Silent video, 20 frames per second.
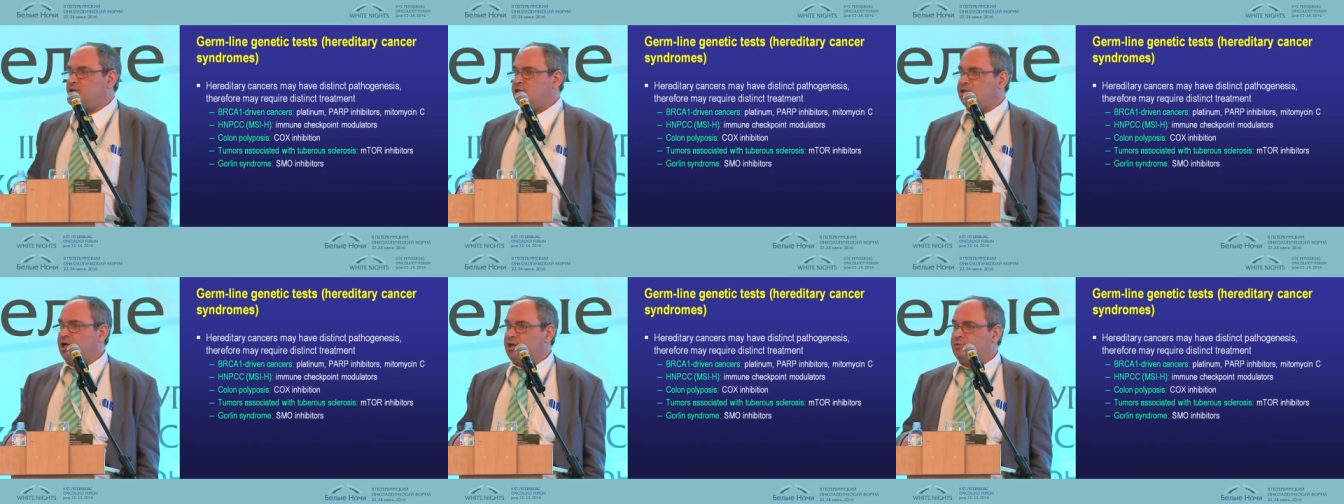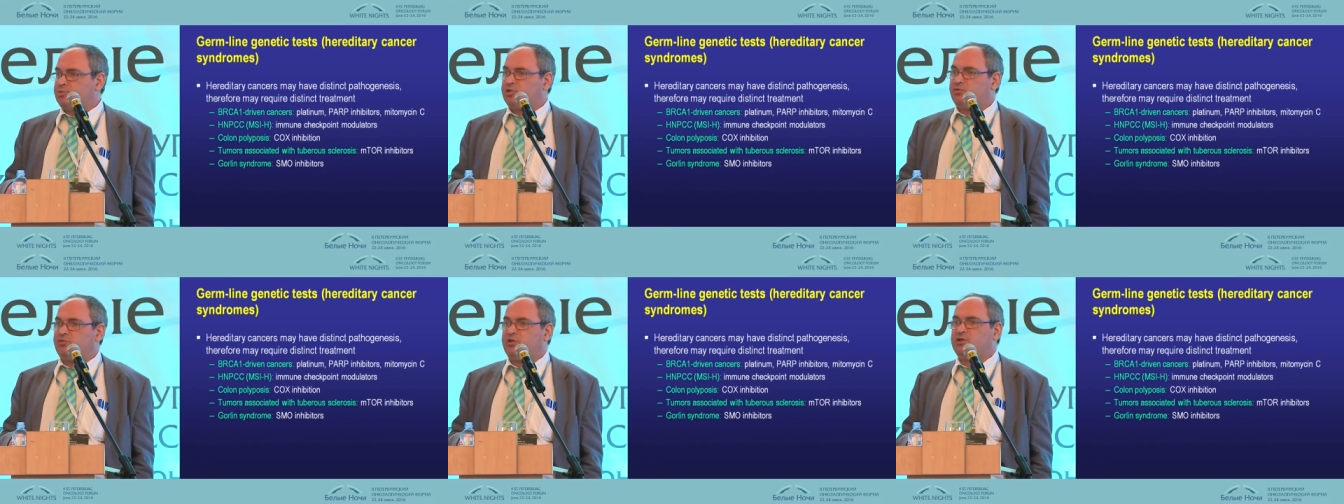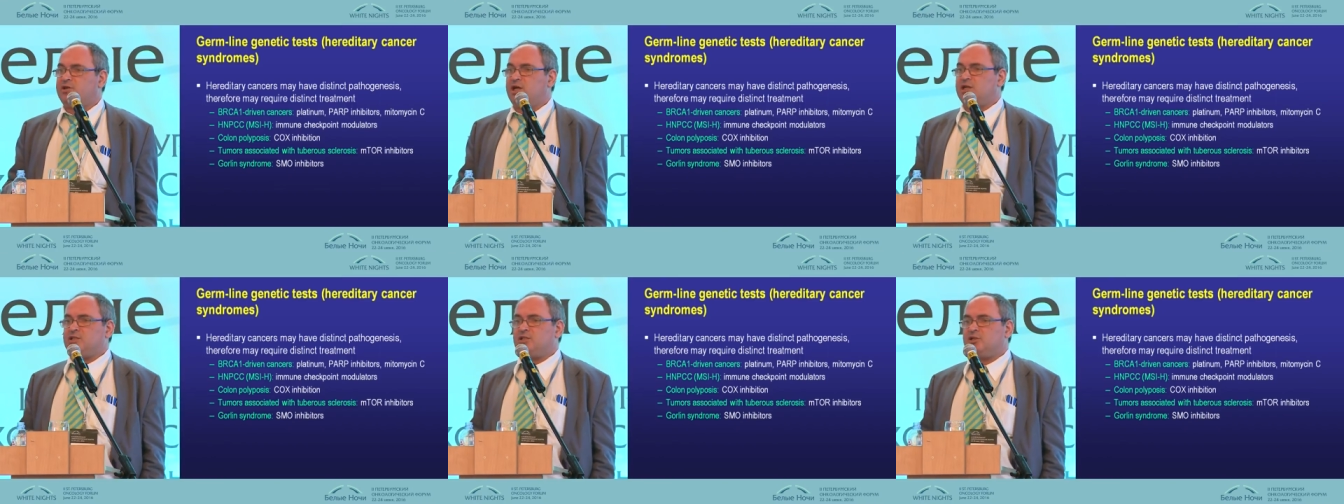types of
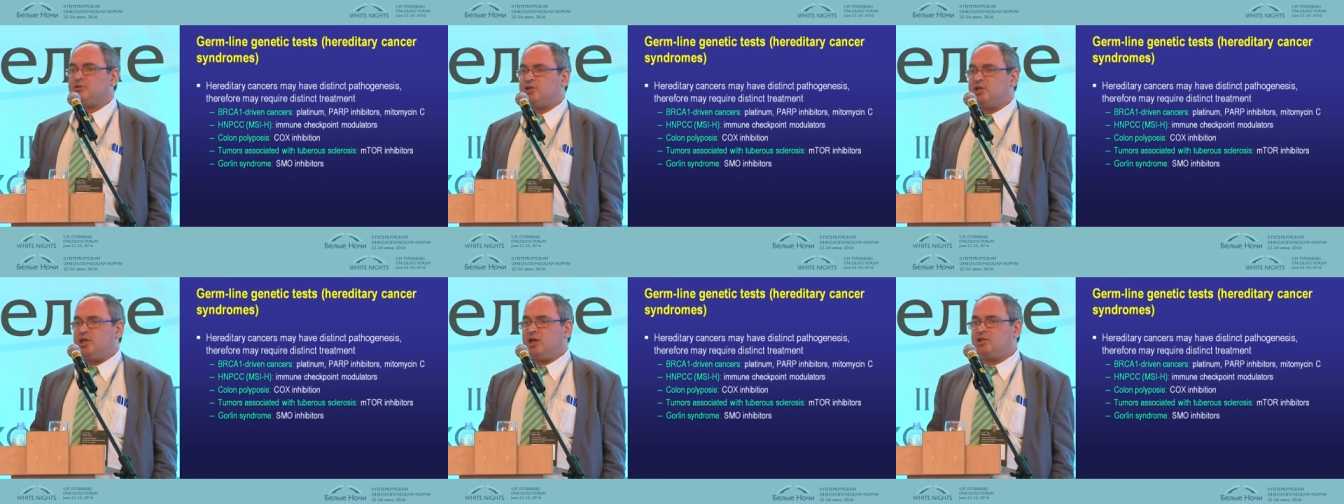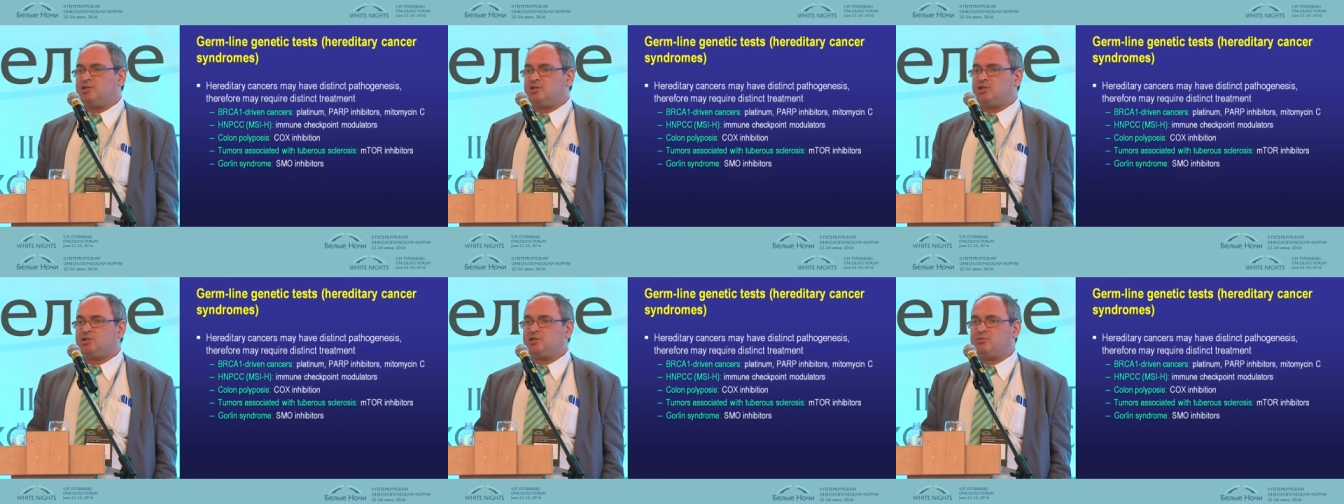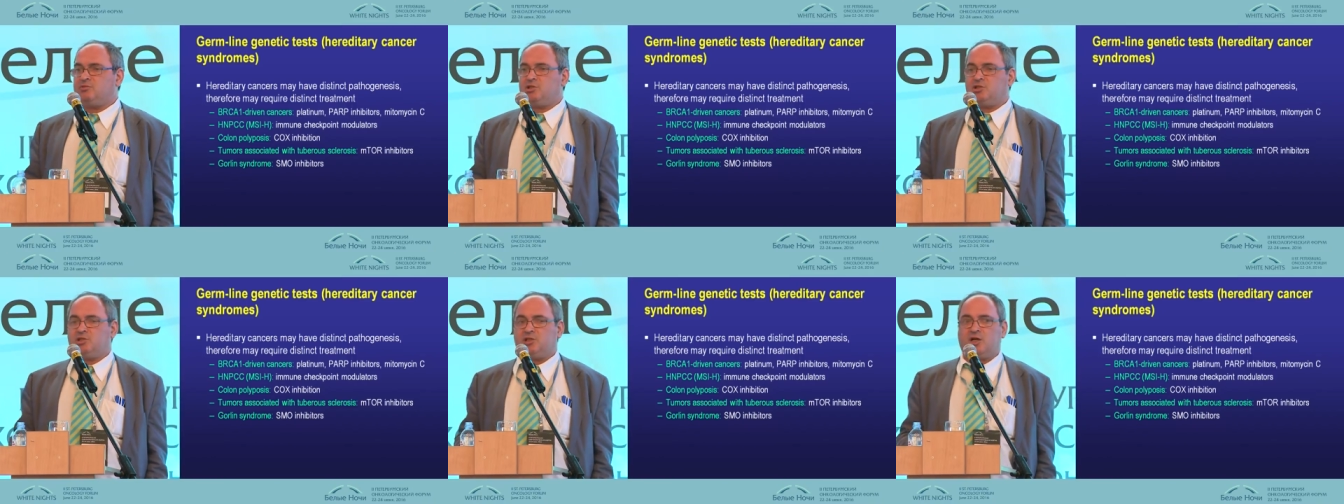hereditary
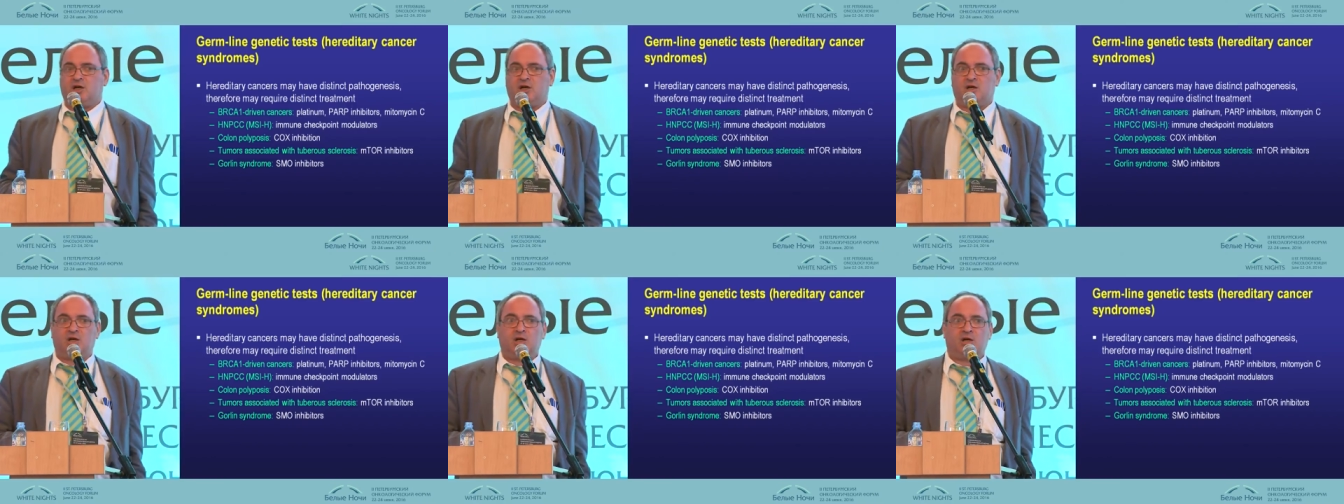cancers which uh,